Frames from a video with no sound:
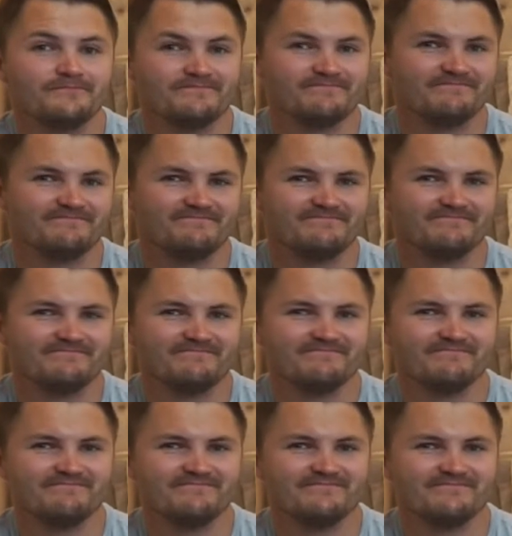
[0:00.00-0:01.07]

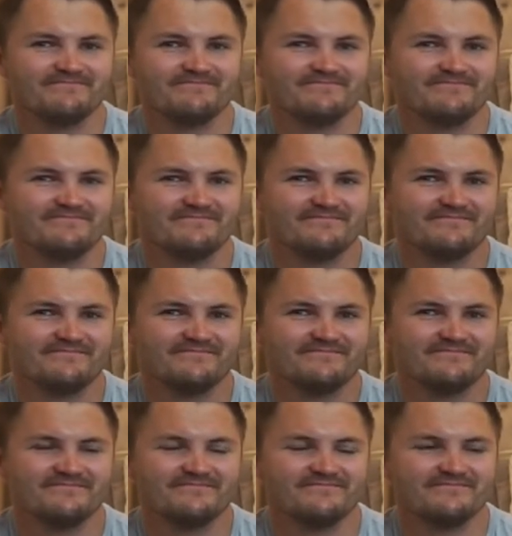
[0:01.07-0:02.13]

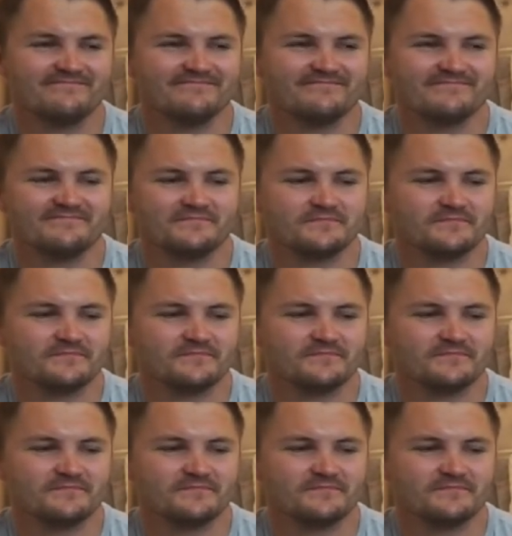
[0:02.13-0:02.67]
[no speech]